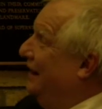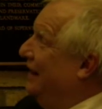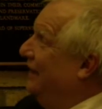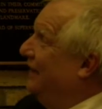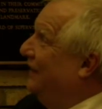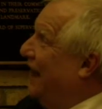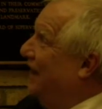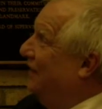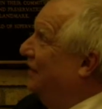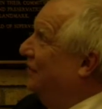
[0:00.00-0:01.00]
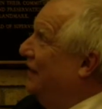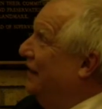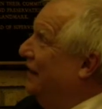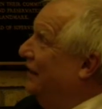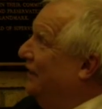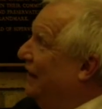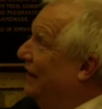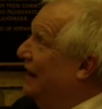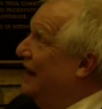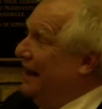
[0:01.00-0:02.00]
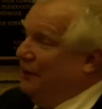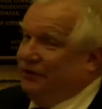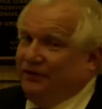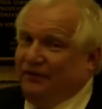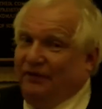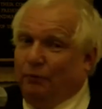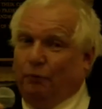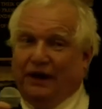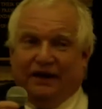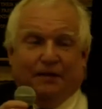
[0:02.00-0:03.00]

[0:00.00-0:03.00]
the size of these, and it was written